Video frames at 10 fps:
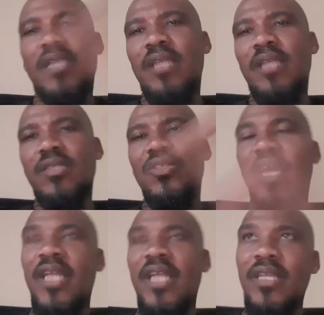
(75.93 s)

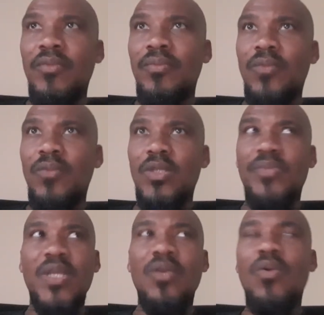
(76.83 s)
understanding what's
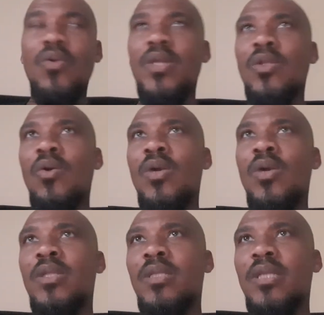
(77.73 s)
been going on
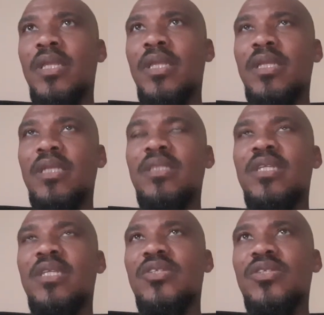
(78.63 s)
in the
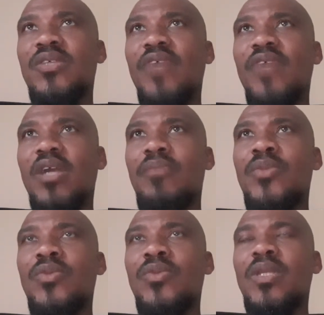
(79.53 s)
conditions of our
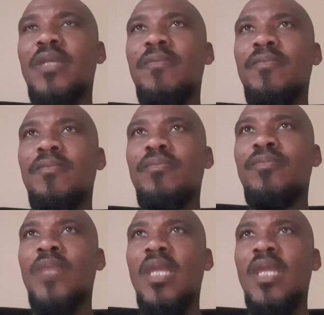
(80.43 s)
community,
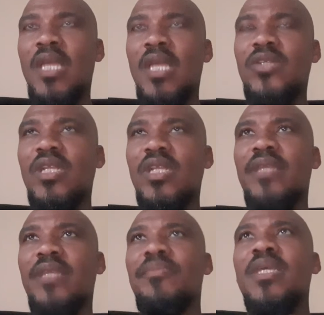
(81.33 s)
it's clear
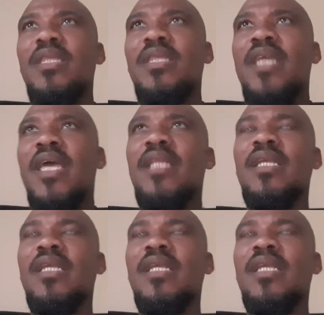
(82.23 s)
to me that